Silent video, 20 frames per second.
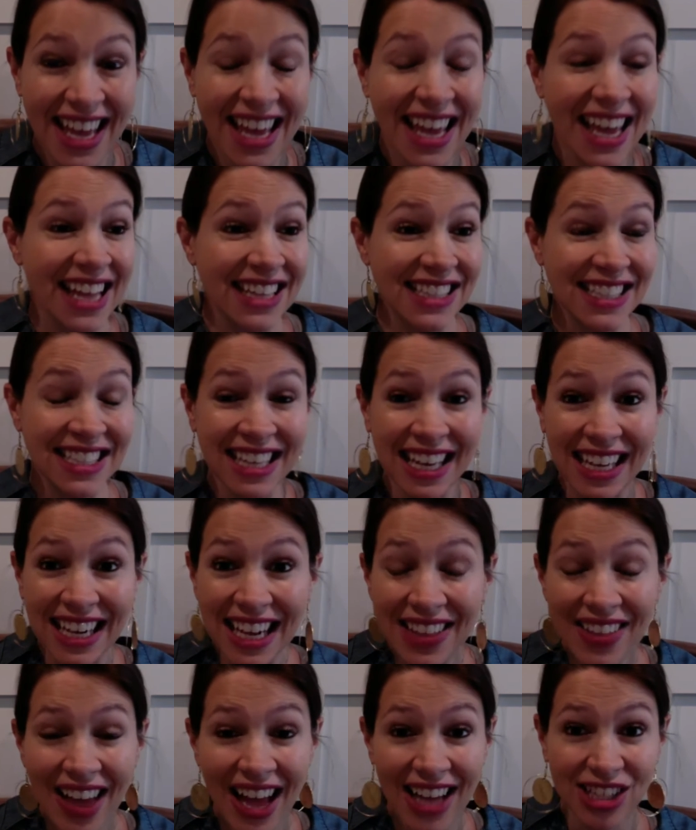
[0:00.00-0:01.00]
It's
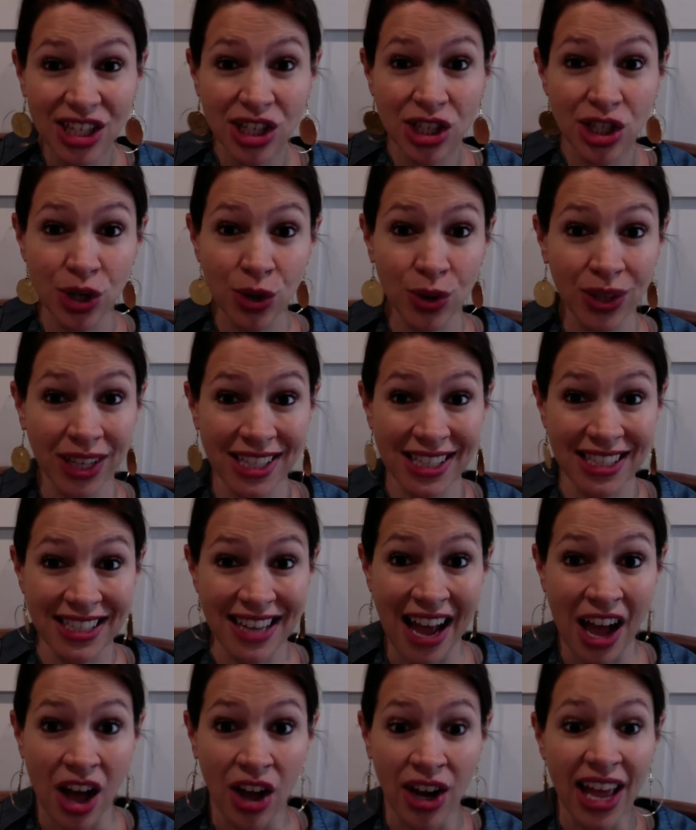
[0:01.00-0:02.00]
getting that to-do list
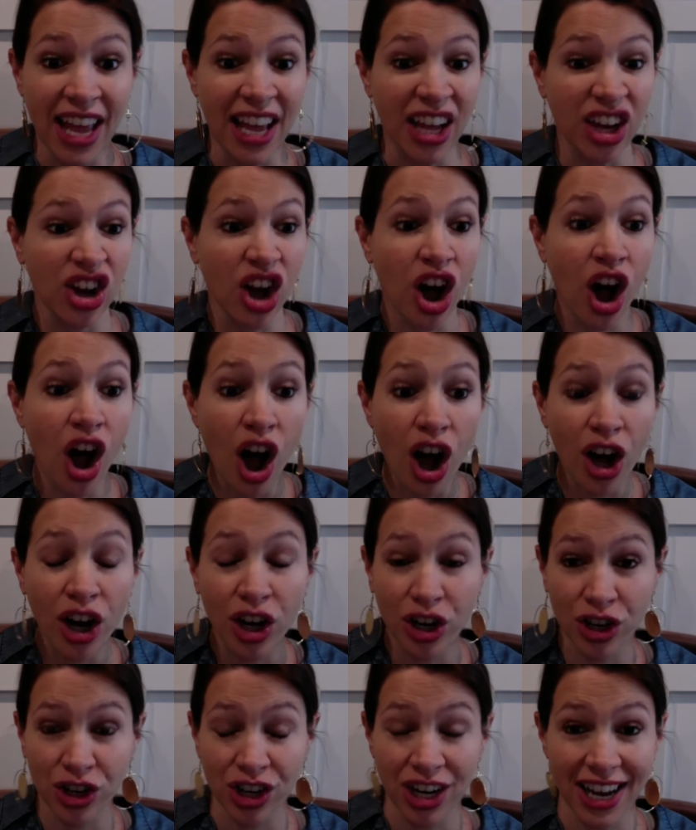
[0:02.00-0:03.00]
out and
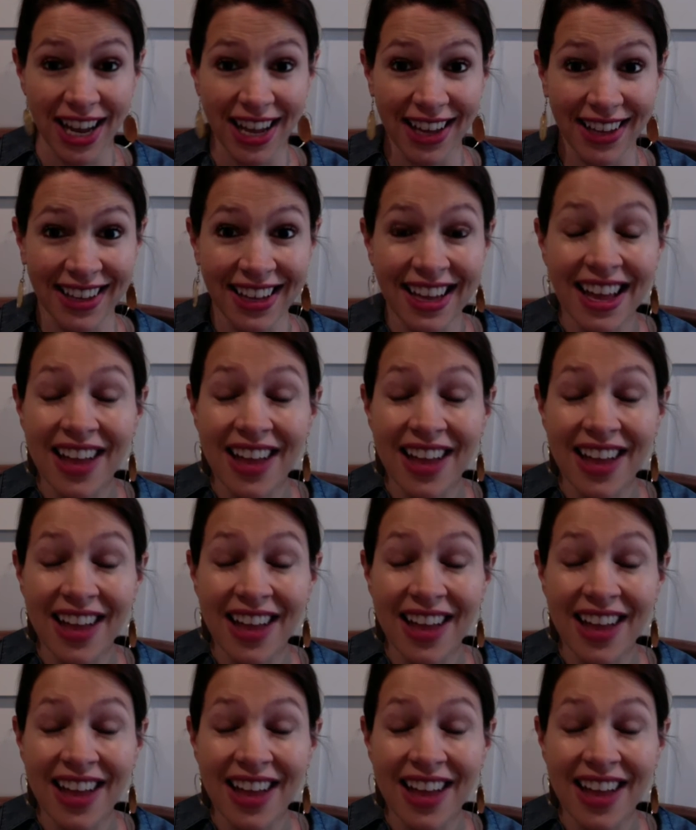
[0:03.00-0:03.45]
conquering